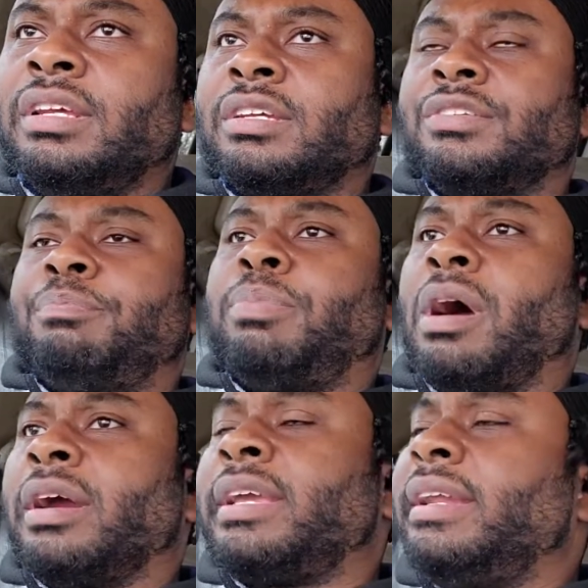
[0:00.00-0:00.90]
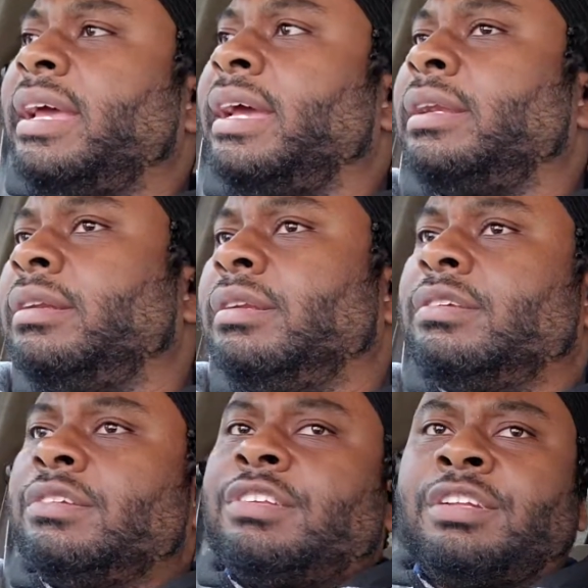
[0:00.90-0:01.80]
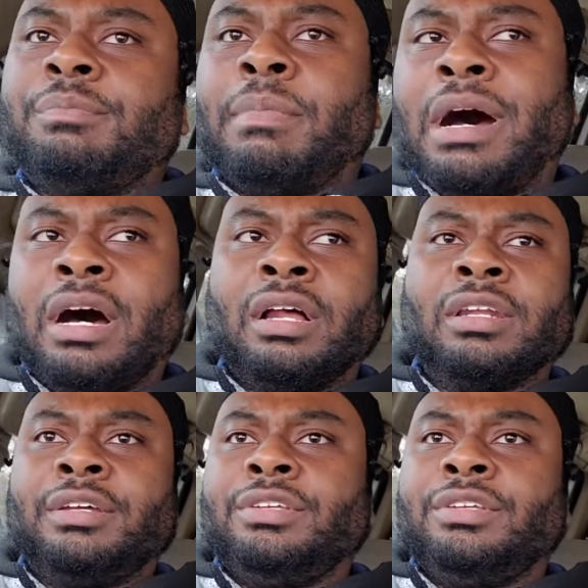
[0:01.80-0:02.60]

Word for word: Niggas barking at smaller